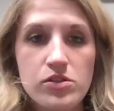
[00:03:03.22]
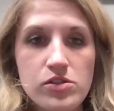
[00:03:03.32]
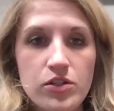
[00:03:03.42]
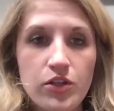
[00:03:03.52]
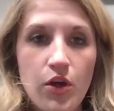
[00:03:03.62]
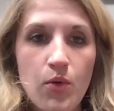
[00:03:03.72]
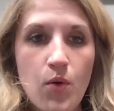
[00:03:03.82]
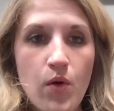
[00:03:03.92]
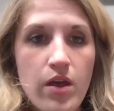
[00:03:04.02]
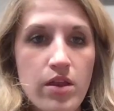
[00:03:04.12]
So this is going to
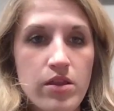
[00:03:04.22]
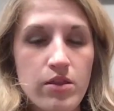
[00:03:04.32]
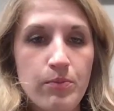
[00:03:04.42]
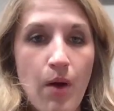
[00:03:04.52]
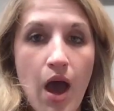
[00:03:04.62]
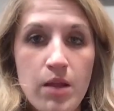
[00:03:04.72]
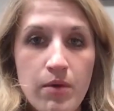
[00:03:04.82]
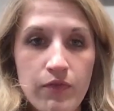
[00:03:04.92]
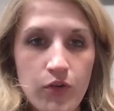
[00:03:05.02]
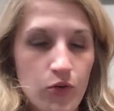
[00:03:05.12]
go on the
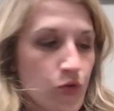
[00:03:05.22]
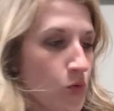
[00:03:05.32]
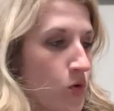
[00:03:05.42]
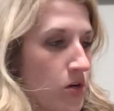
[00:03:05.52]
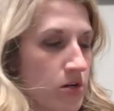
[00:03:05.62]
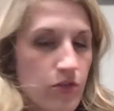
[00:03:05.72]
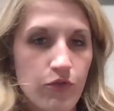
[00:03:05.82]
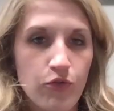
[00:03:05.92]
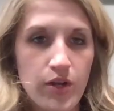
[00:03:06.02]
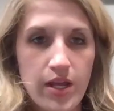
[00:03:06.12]
bottom of your
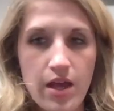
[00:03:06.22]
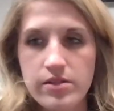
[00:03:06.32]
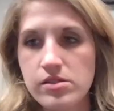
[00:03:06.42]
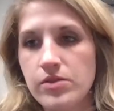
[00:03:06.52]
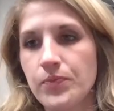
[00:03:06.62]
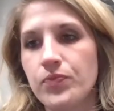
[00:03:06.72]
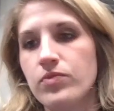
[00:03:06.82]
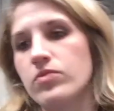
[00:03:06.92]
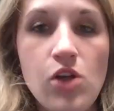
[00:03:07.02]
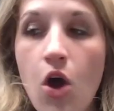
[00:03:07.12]
door, the free end.
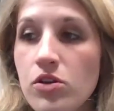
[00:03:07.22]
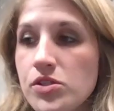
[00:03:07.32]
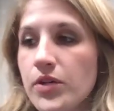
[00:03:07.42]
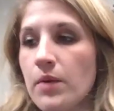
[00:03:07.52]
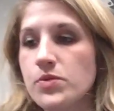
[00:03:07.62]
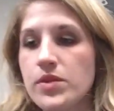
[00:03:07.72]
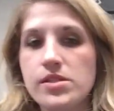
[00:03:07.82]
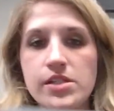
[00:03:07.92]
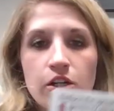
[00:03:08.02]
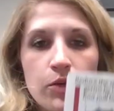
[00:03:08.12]
And this also
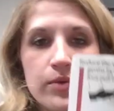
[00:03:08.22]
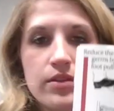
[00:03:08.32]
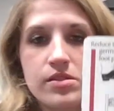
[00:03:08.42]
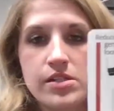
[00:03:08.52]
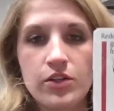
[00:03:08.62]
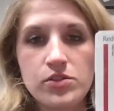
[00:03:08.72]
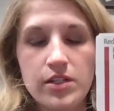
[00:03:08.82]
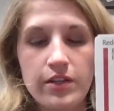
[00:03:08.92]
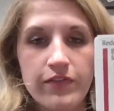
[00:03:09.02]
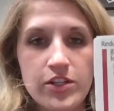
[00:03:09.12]
comes with a sticker, but this
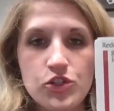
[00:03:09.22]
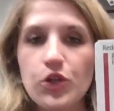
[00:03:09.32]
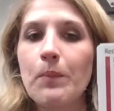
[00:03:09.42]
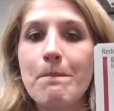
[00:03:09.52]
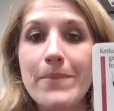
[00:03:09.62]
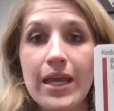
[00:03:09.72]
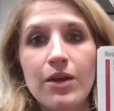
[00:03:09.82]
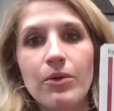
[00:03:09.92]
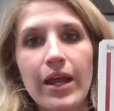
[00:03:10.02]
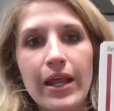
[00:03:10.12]
sticker is going to feature a
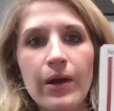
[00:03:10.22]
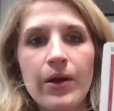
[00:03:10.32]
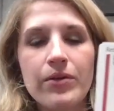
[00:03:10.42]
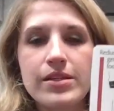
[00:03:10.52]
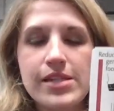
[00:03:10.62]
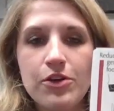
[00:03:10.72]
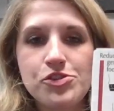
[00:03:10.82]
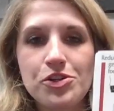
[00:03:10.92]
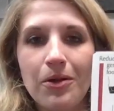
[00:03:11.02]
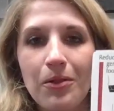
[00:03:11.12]
big red arrow that
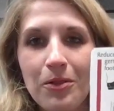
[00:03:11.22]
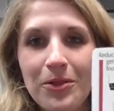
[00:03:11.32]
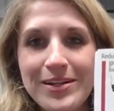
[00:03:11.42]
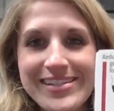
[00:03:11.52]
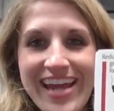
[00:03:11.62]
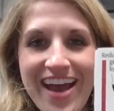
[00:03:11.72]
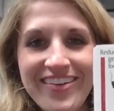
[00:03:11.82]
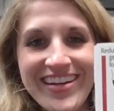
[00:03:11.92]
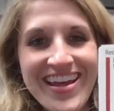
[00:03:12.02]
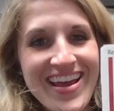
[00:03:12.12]
tells you to look
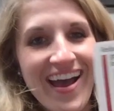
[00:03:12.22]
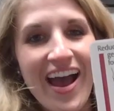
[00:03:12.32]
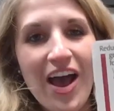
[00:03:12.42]
down,